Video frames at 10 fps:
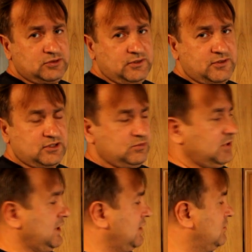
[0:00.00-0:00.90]
to different
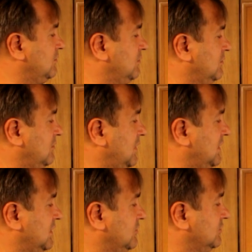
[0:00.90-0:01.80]
mole
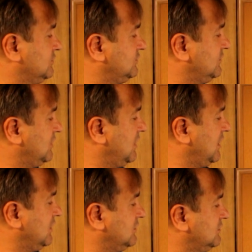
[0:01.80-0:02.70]
molecules
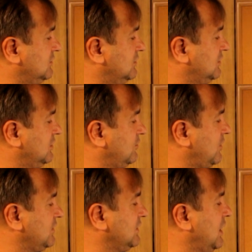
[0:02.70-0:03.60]
and
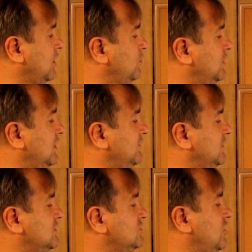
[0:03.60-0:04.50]
Right now we have
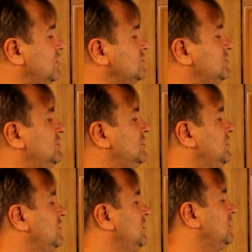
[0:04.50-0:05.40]
exhaust,
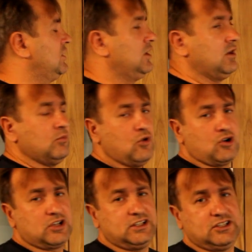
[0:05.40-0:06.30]
a
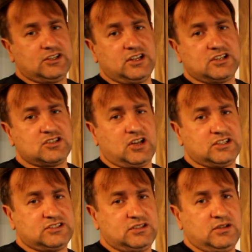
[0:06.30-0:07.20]
more cleaner
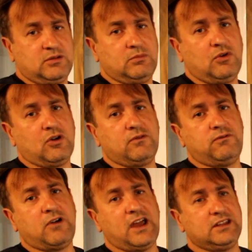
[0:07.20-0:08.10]
exhaust, more
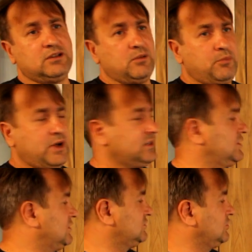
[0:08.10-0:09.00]
fine
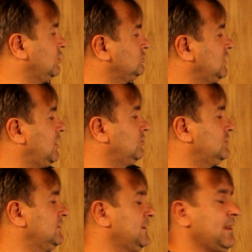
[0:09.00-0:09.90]
particles goes out.
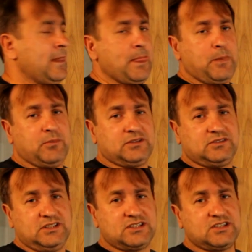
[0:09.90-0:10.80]
But
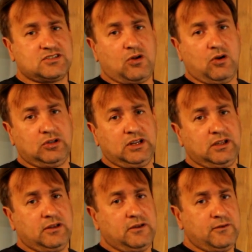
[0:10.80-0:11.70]
this is
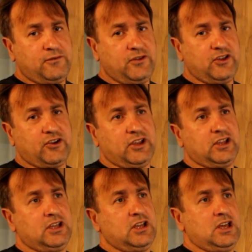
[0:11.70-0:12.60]
only theory.
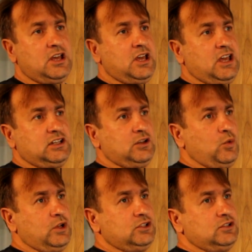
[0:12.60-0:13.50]
And
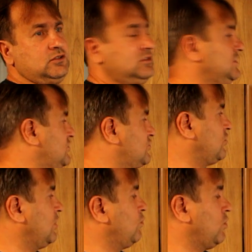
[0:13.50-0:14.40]
when this truck